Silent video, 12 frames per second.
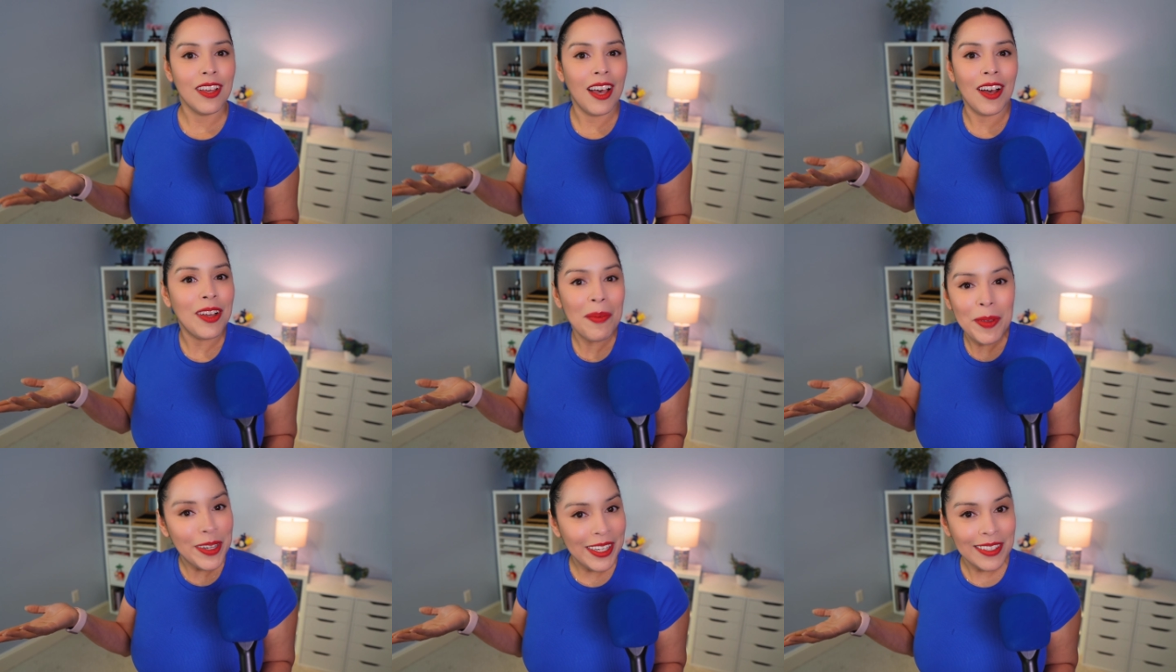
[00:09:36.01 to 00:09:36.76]
How
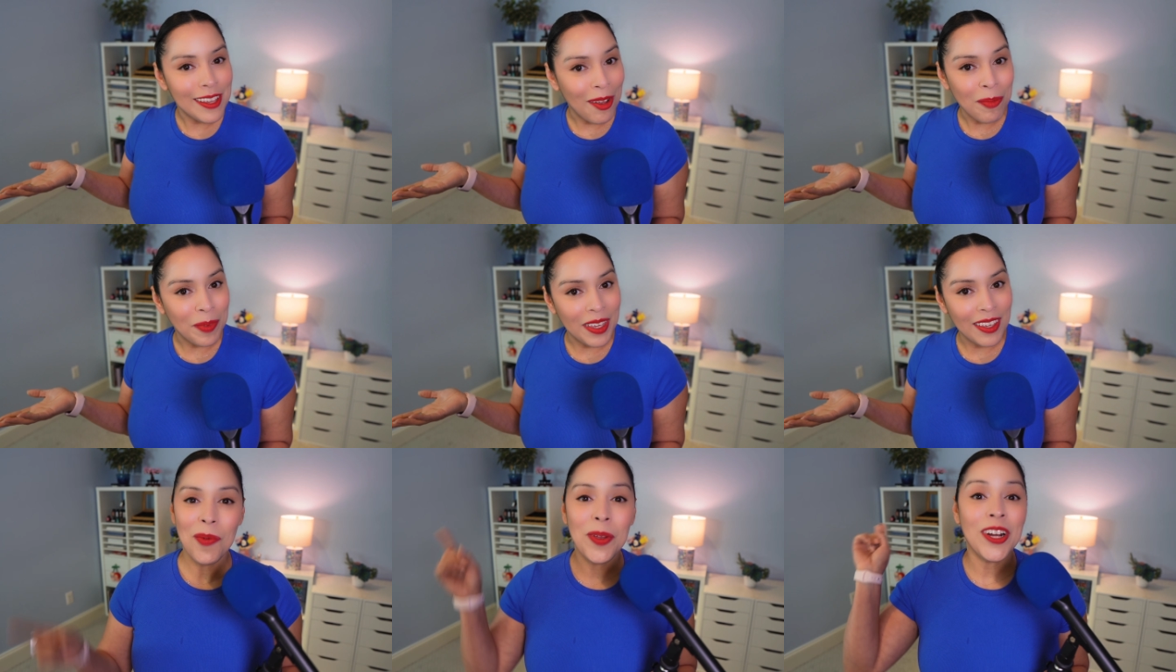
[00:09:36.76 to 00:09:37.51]
come you didn't tell
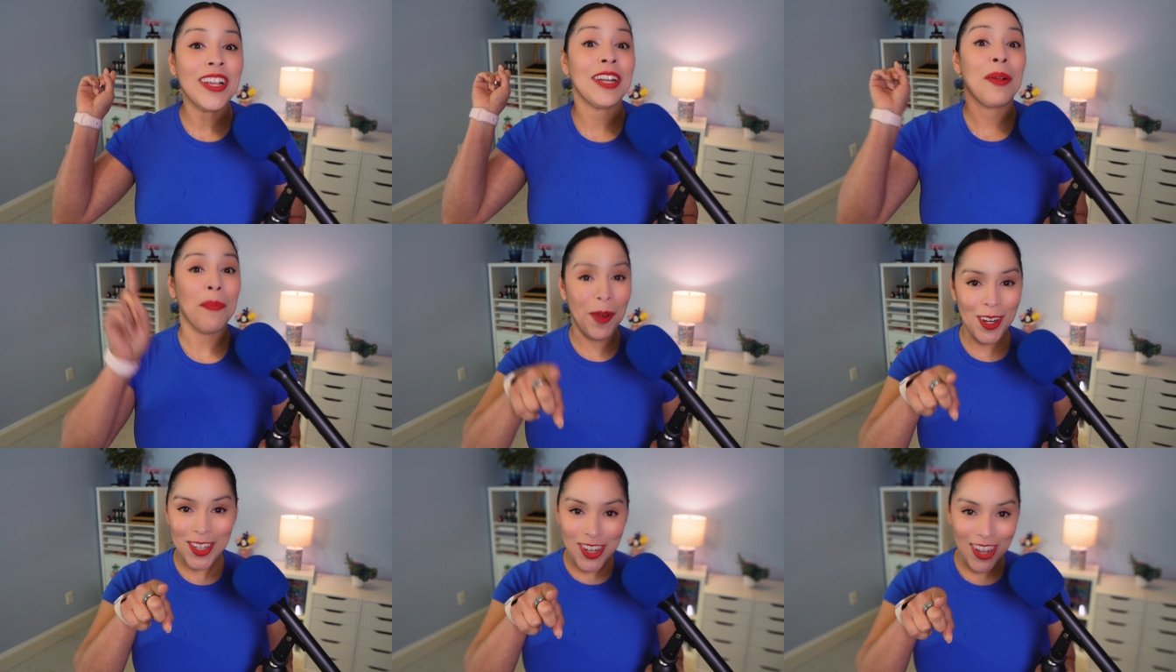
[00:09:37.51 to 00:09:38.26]
me? We're gonna
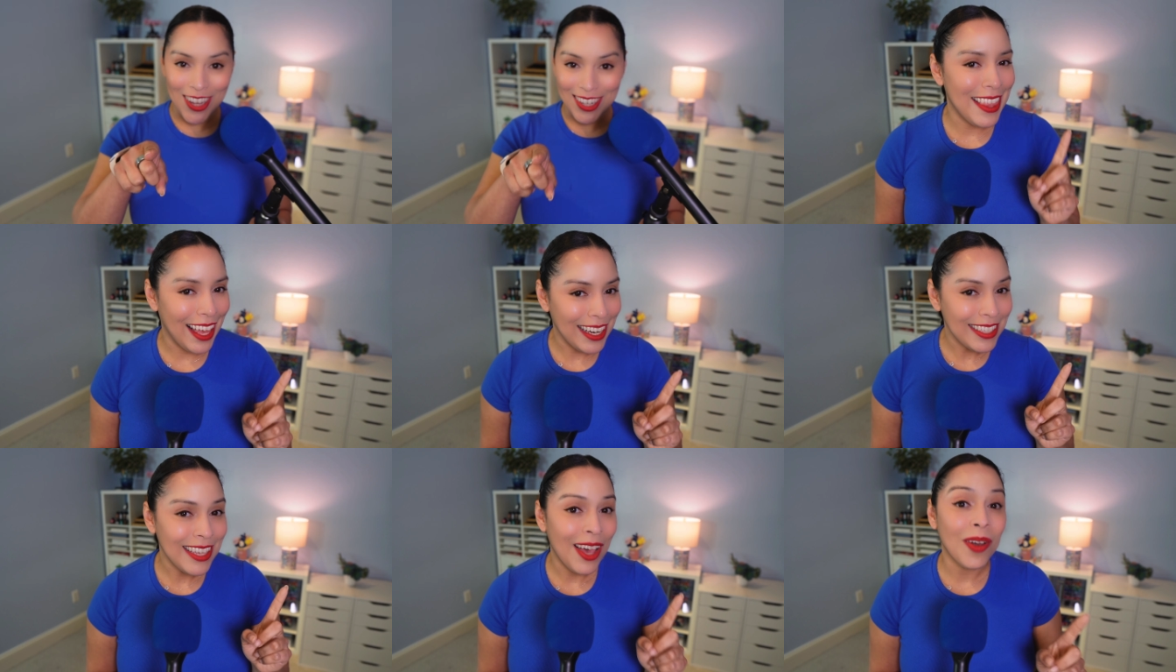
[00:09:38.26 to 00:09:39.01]
march on. That
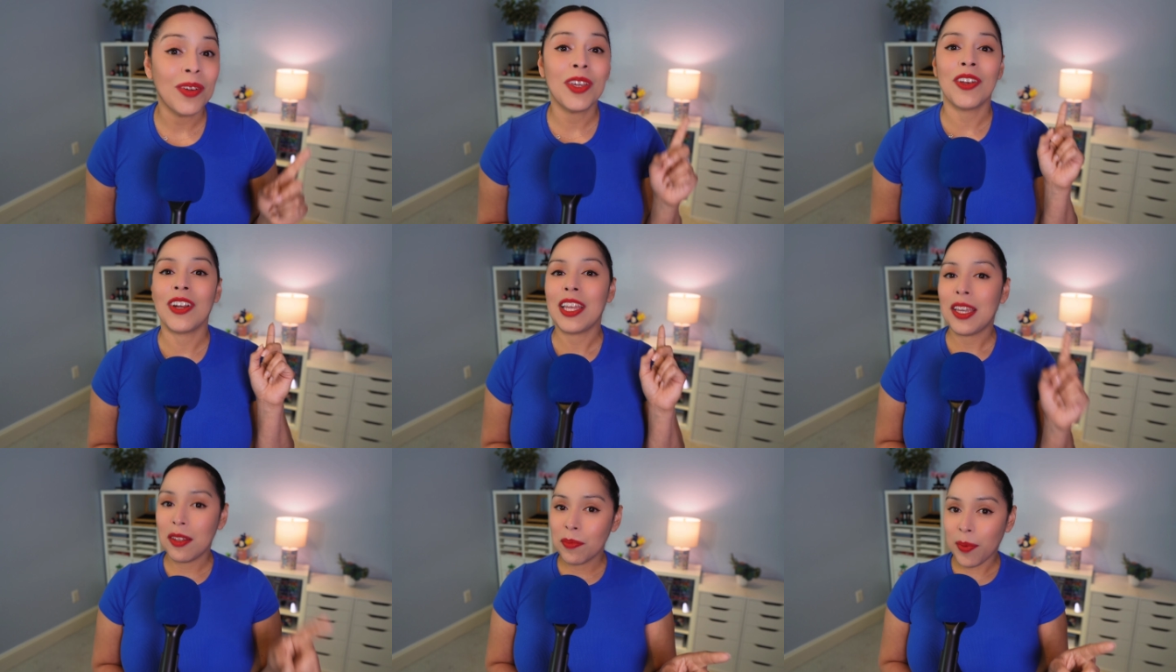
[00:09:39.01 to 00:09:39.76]
is how your
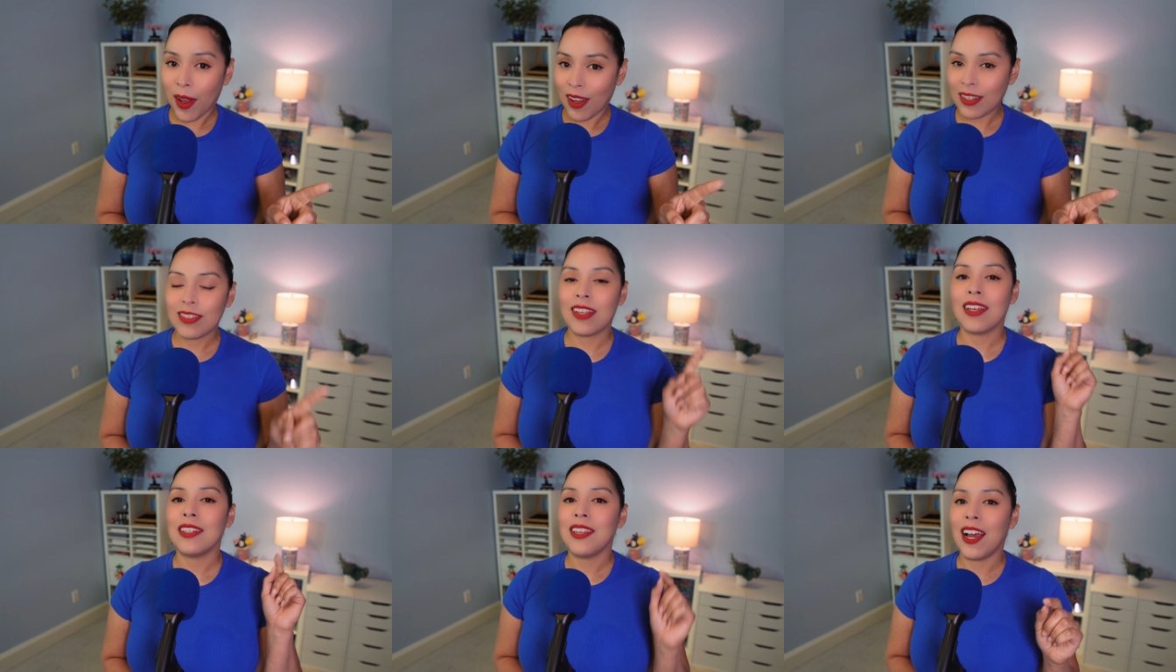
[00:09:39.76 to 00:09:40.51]
inbox
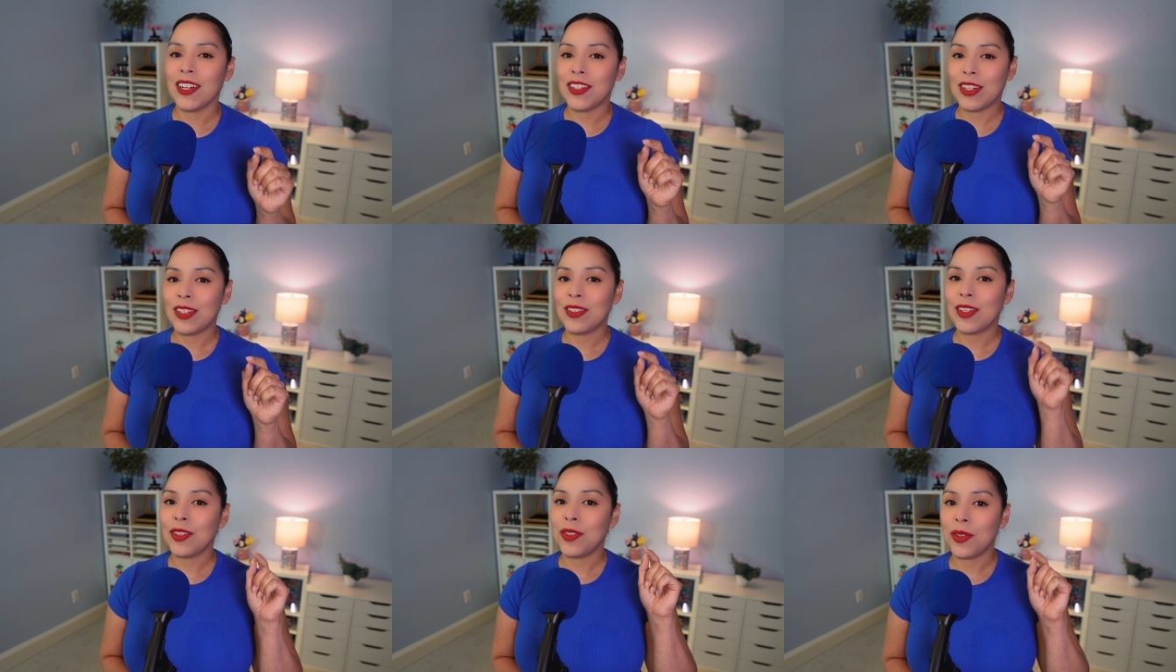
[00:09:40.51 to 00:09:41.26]

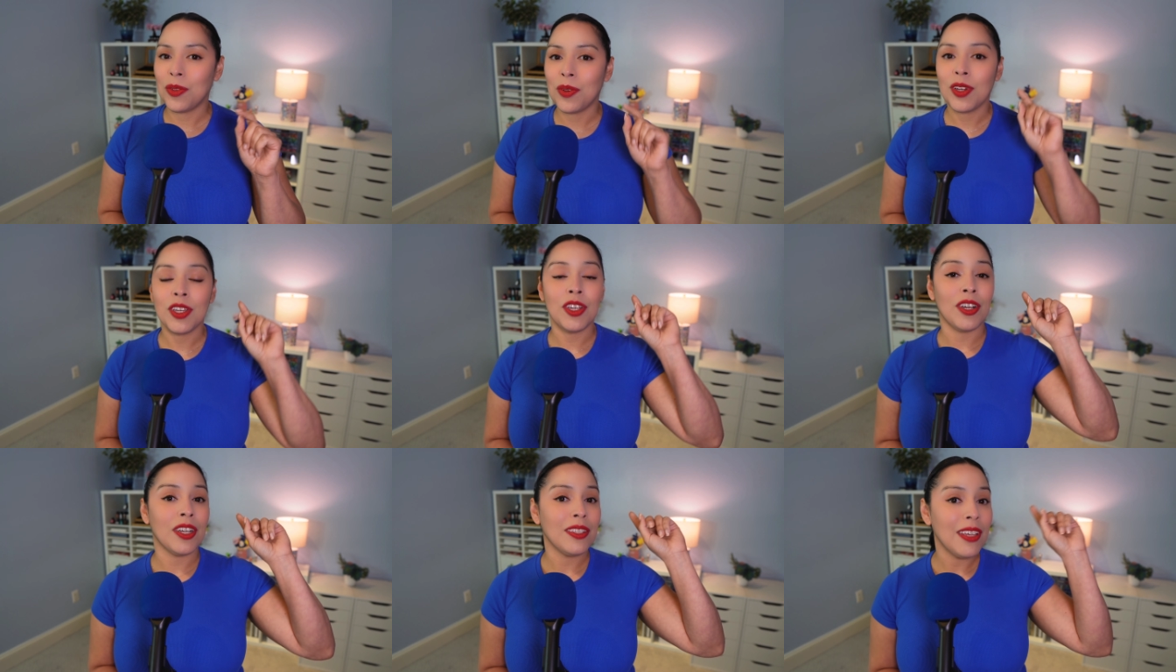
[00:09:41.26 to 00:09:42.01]
attaches to
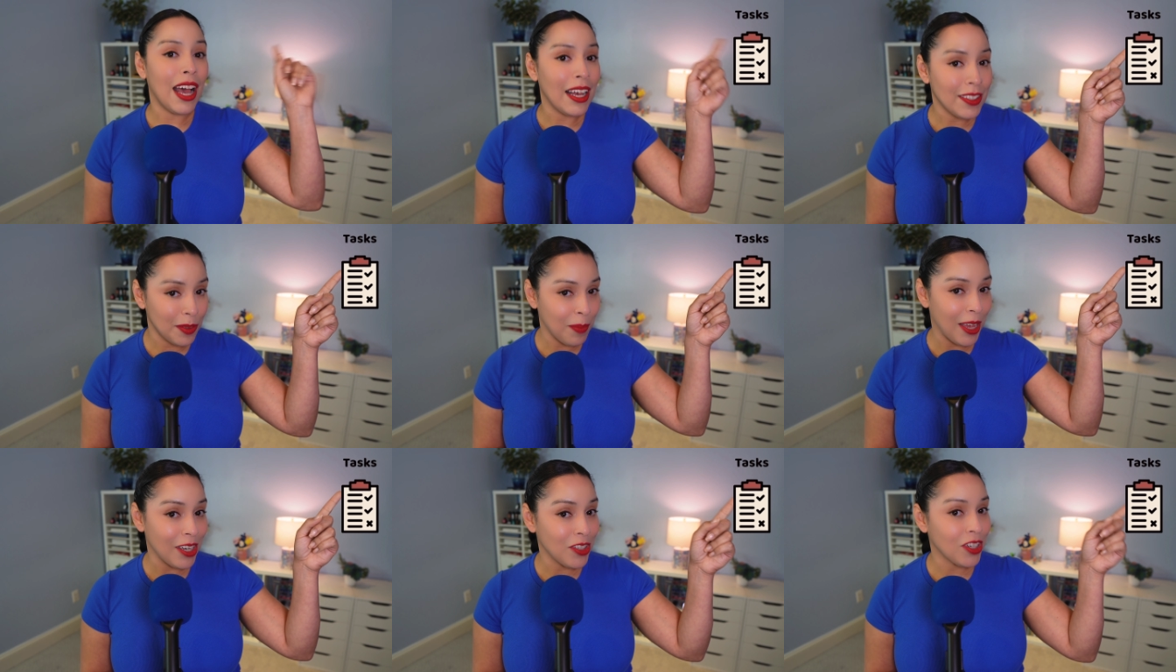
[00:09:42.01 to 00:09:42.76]
your task
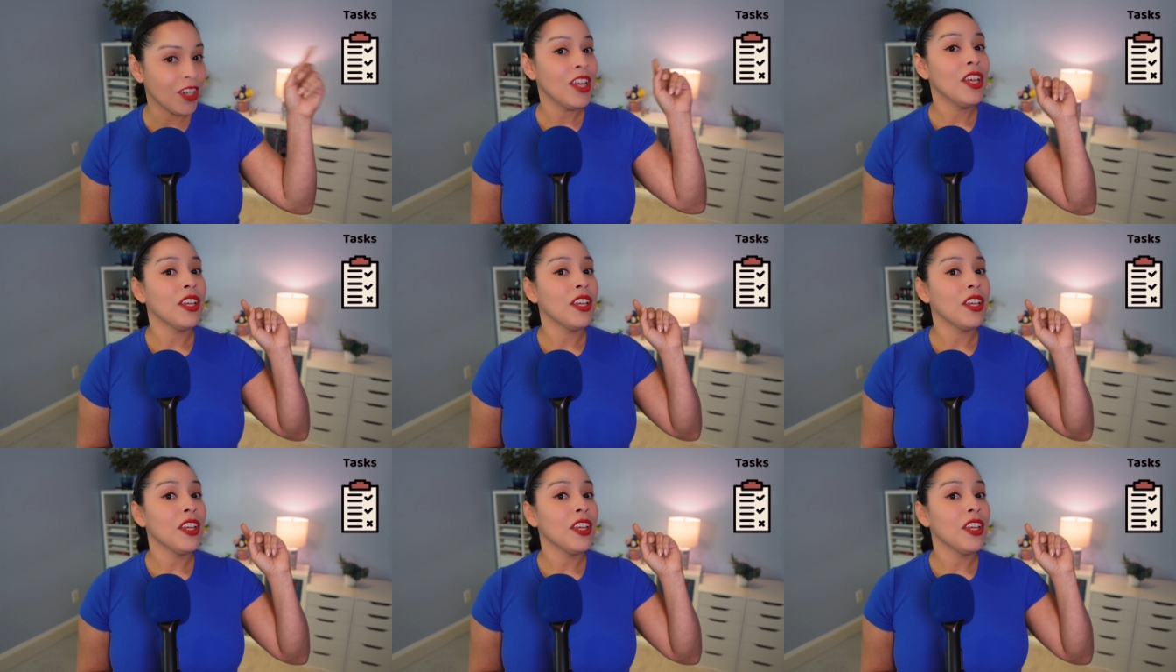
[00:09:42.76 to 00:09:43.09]
manager,